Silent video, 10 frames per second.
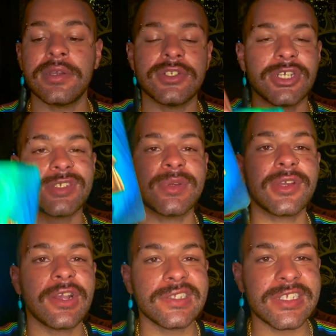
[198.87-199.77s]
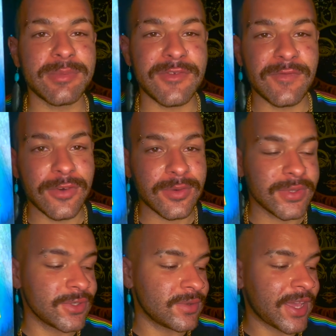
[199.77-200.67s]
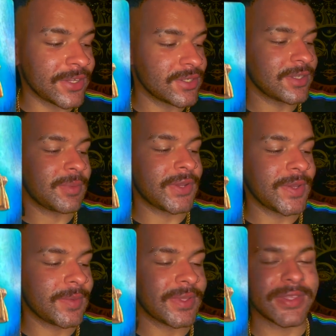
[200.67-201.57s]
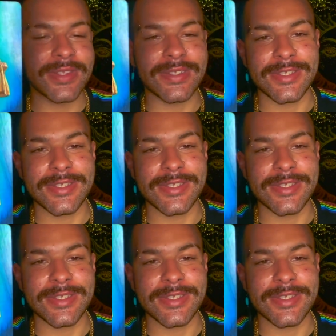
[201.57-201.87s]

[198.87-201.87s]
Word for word: Judgment card stepping forward with you, naturally pairing with this